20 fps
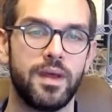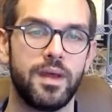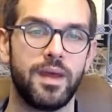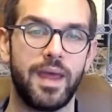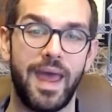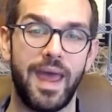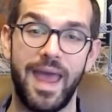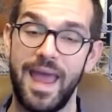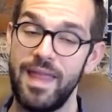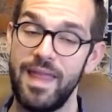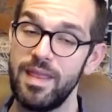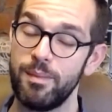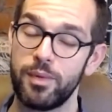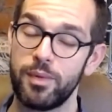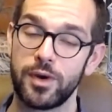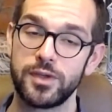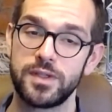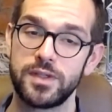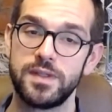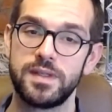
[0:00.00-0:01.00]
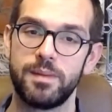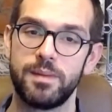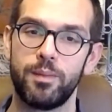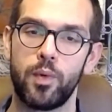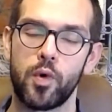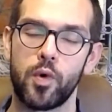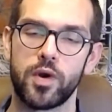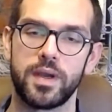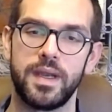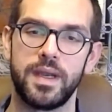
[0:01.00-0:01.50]
and the persons
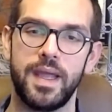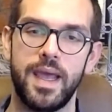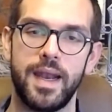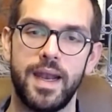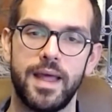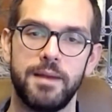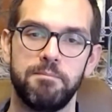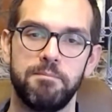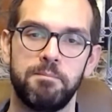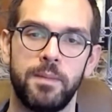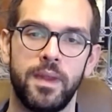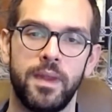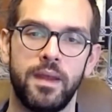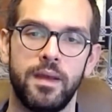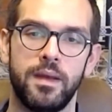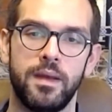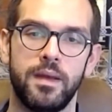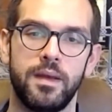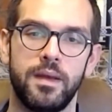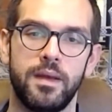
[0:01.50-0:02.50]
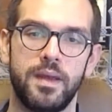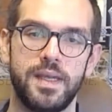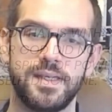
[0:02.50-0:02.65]
important in it. He